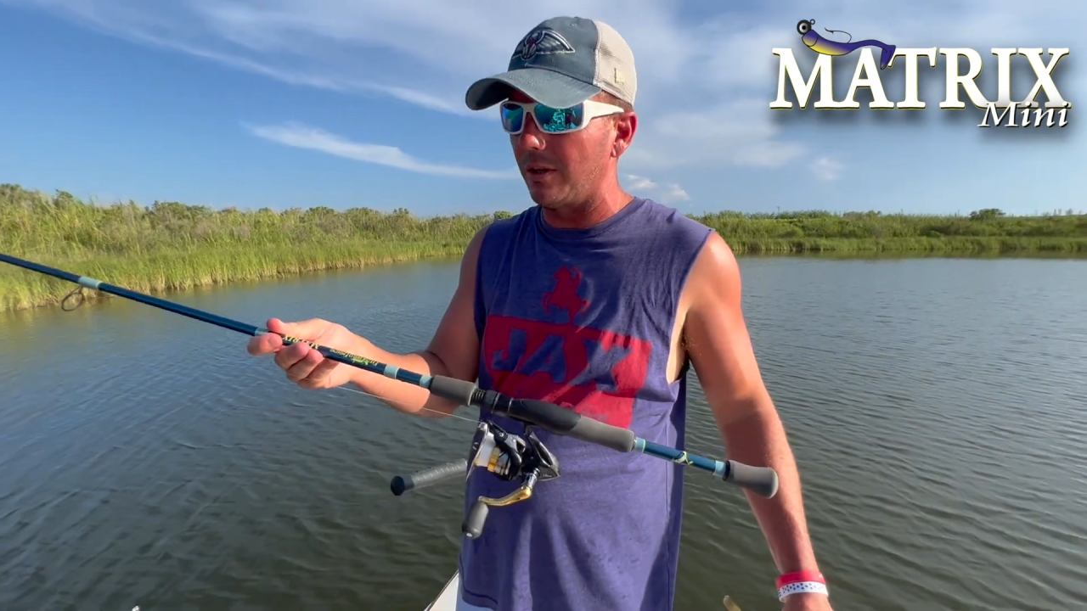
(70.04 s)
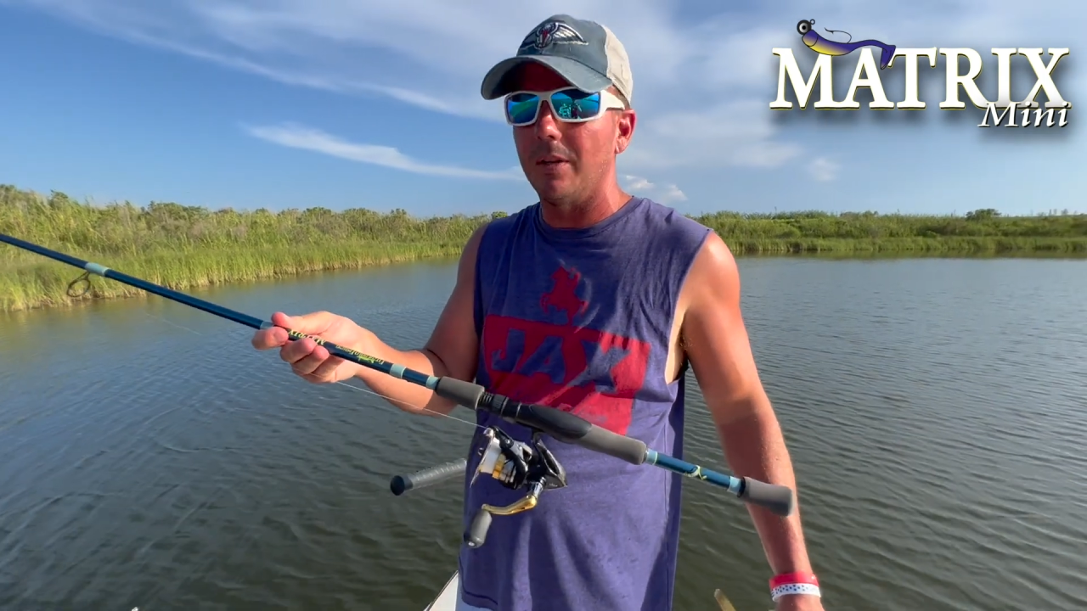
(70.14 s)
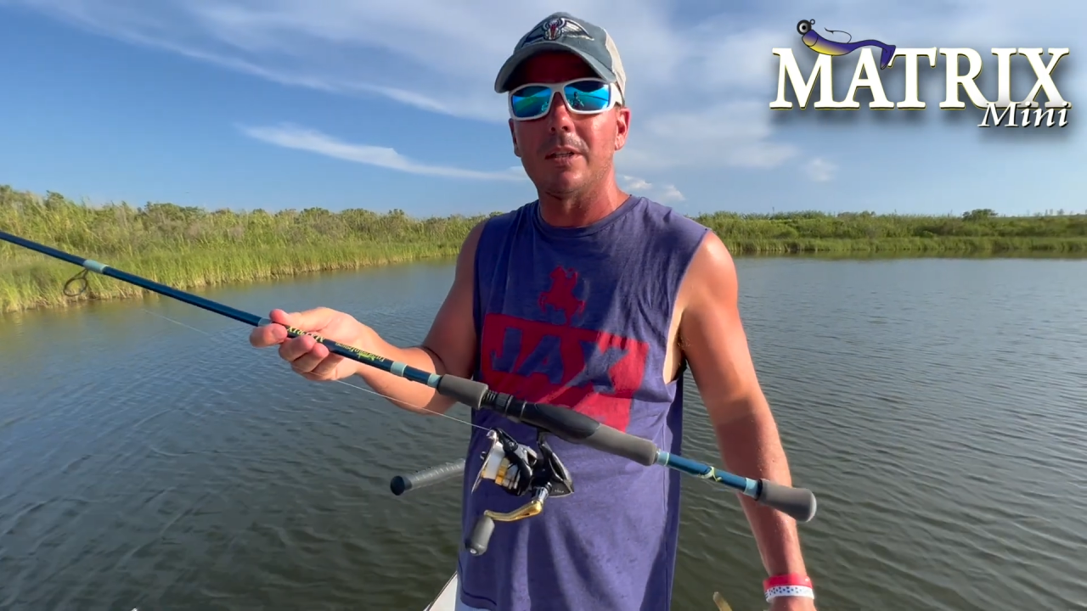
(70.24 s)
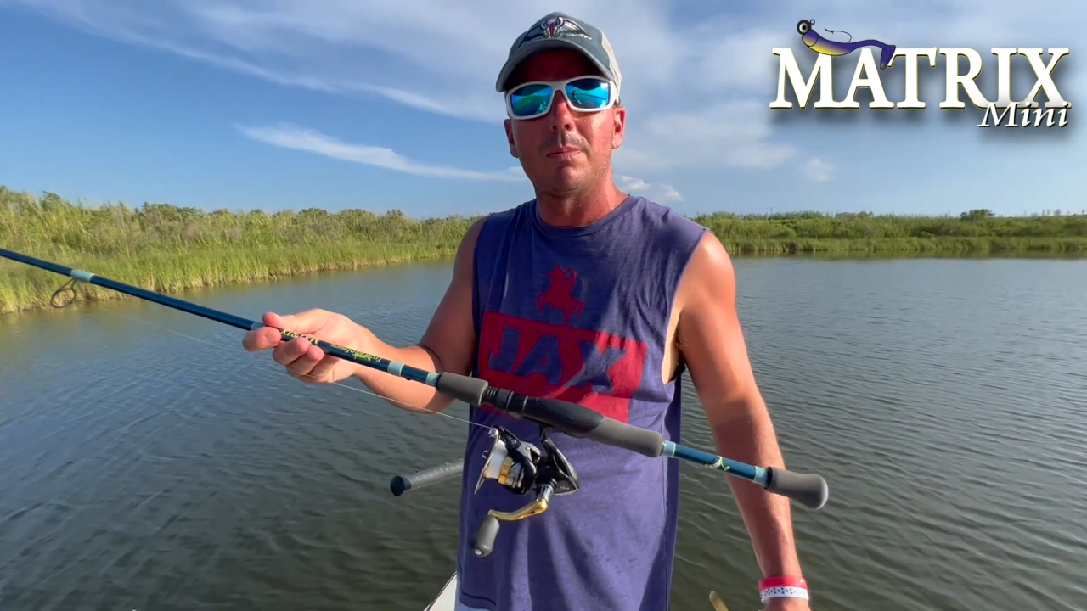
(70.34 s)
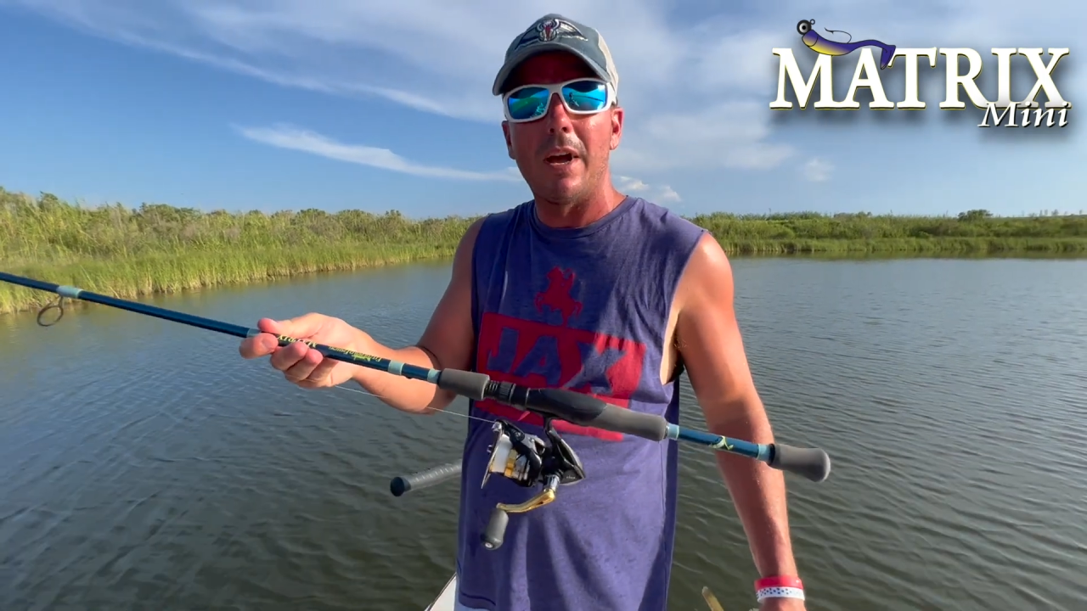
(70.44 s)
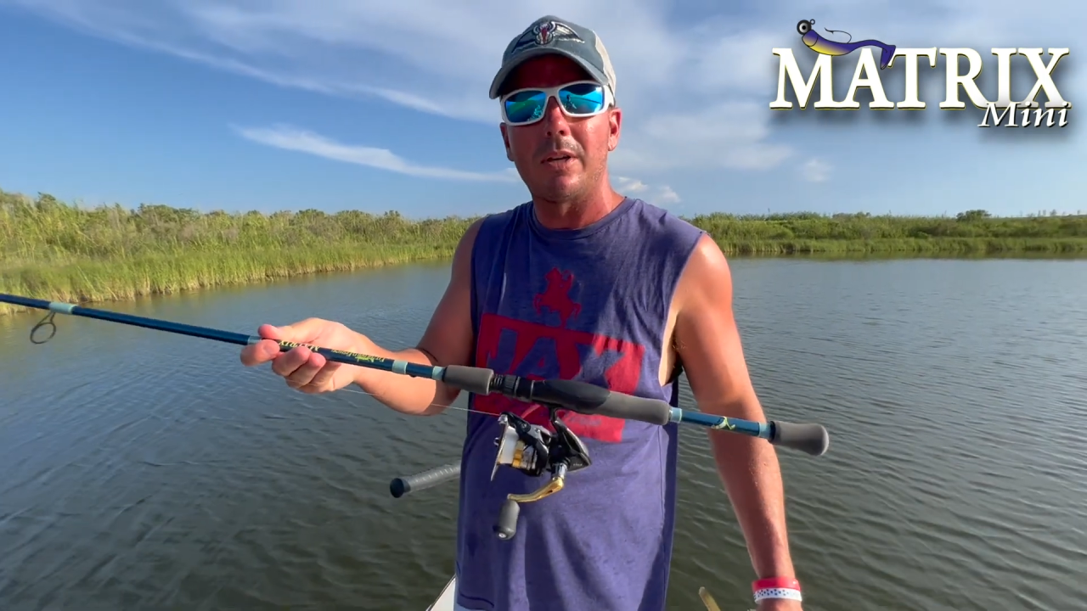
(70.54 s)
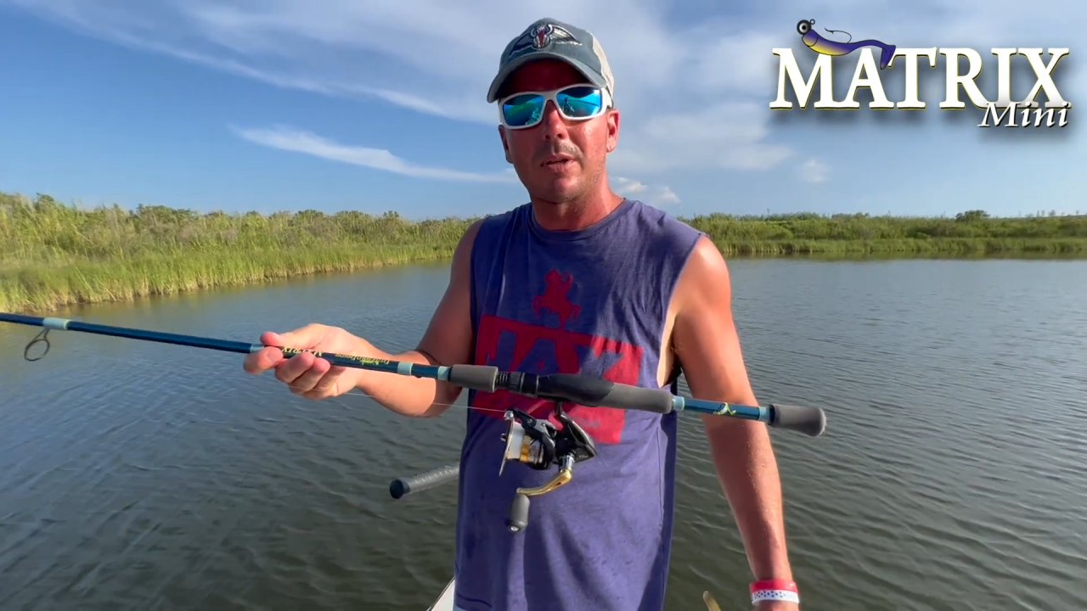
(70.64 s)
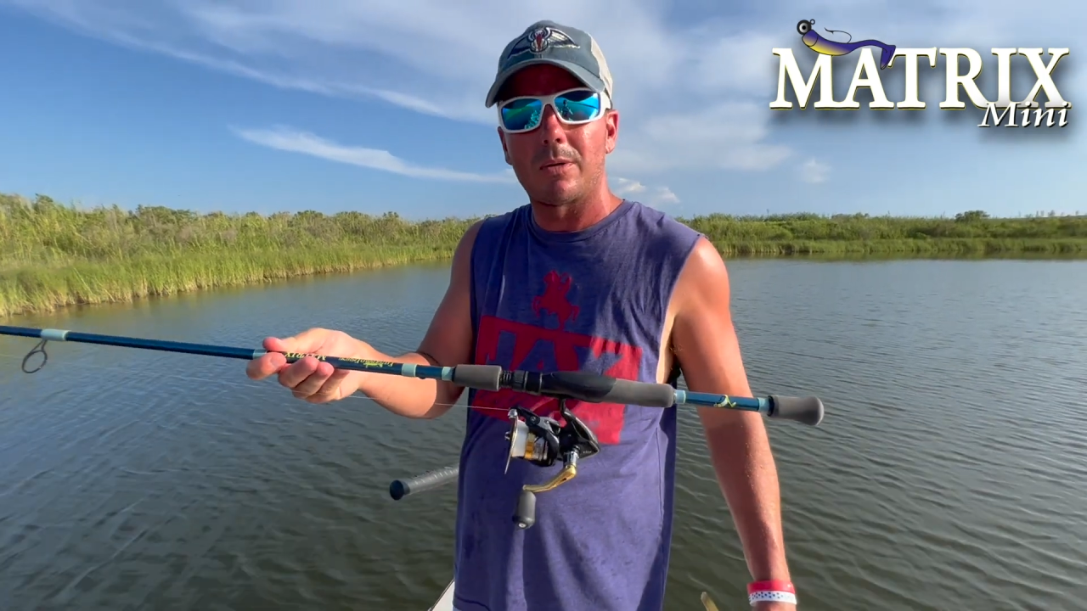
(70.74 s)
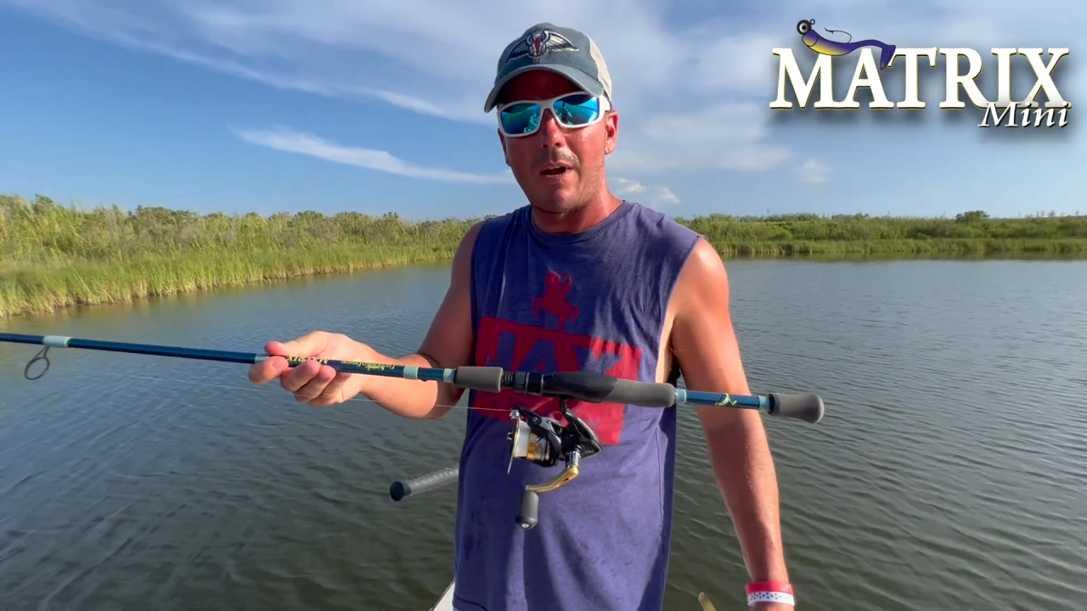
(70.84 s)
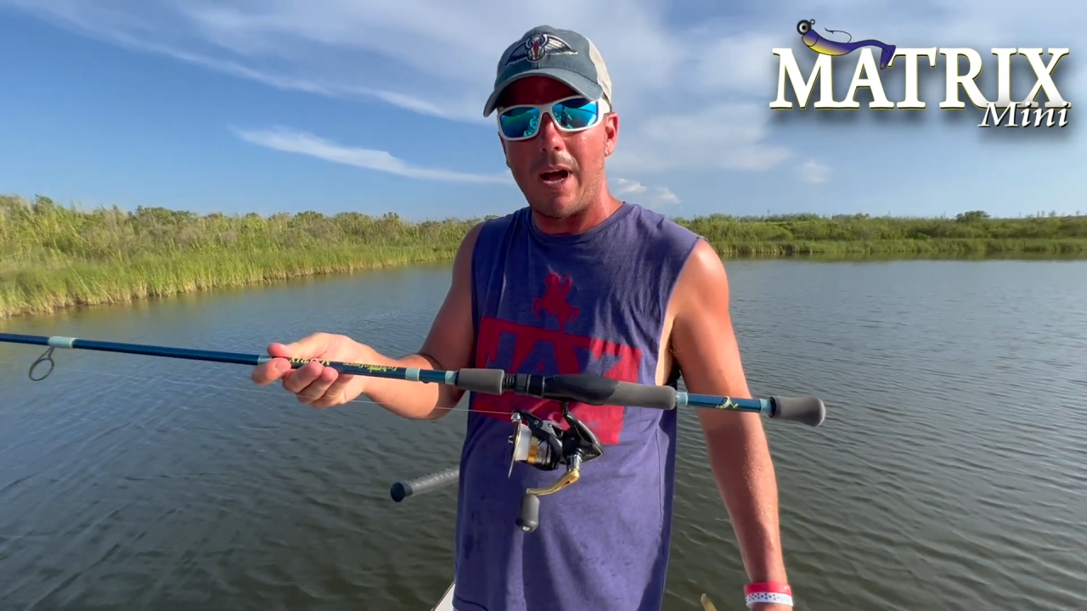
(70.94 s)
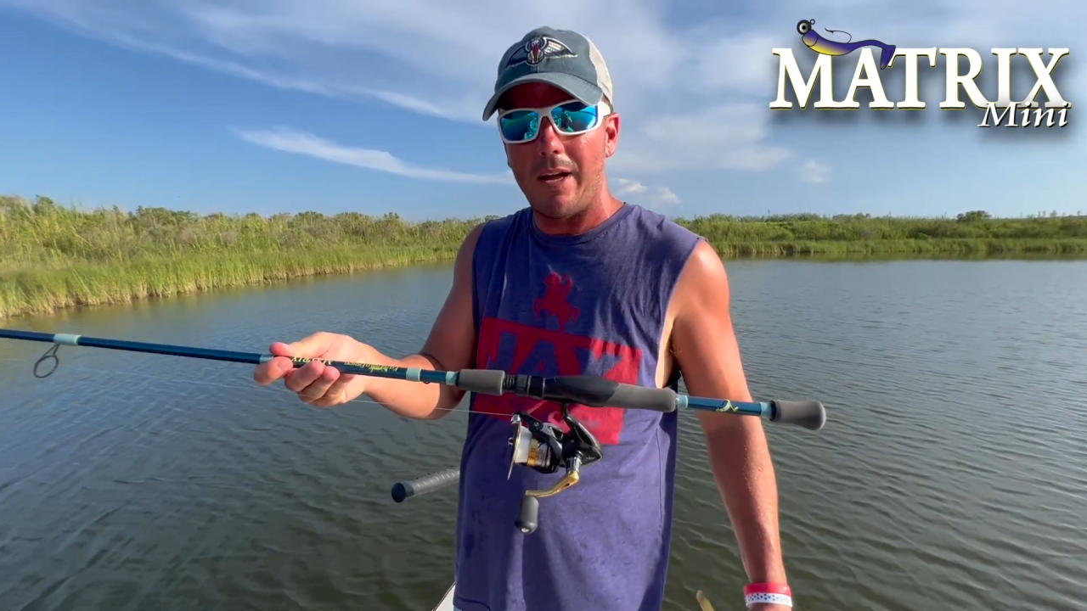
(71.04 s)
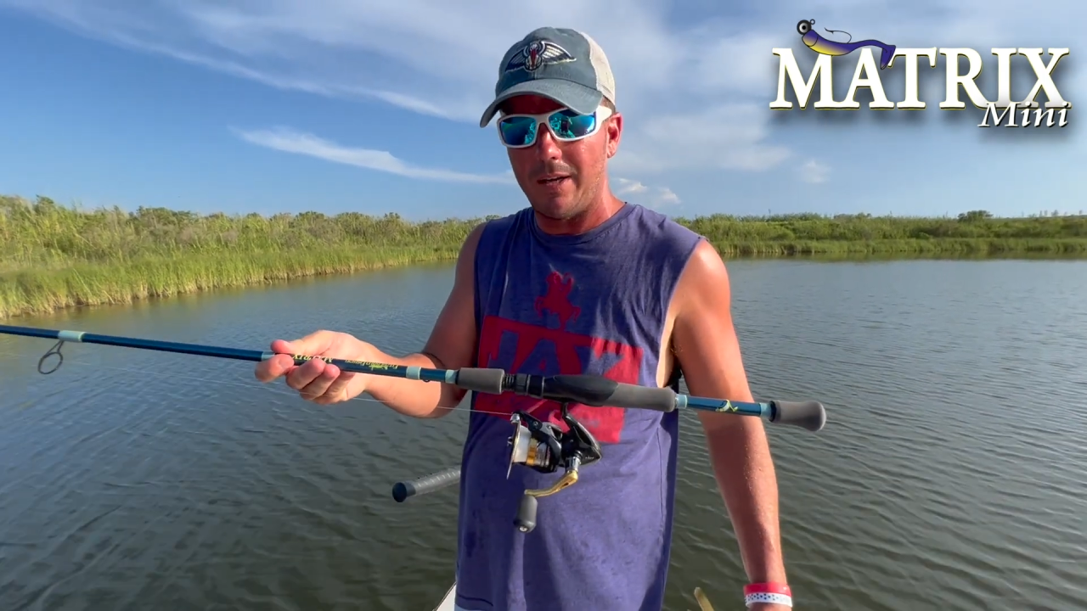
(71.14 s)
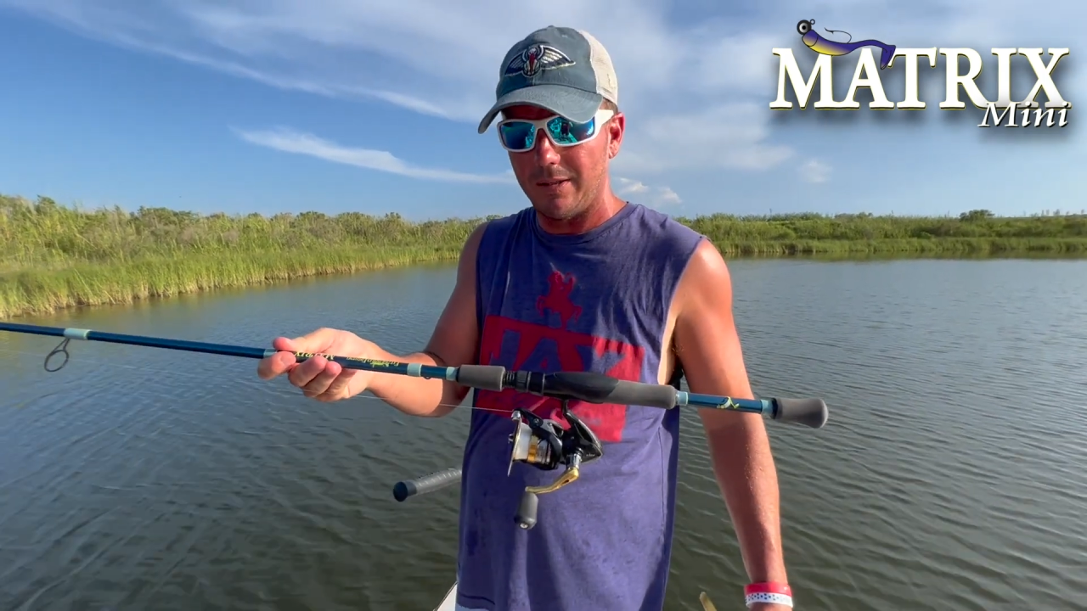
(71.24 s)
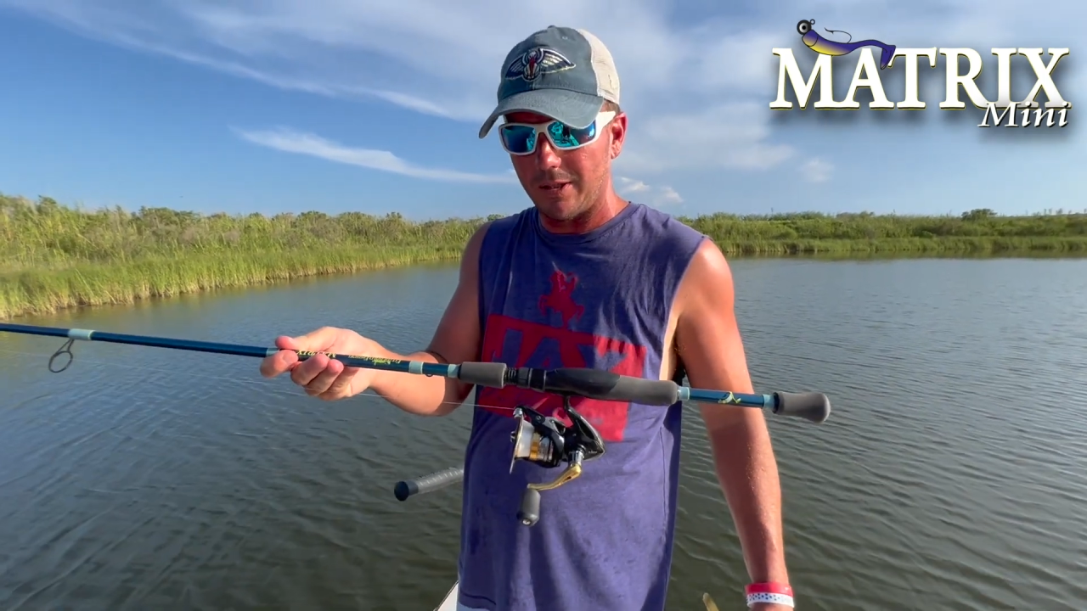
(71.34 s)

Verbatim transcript: this Matrix rod is,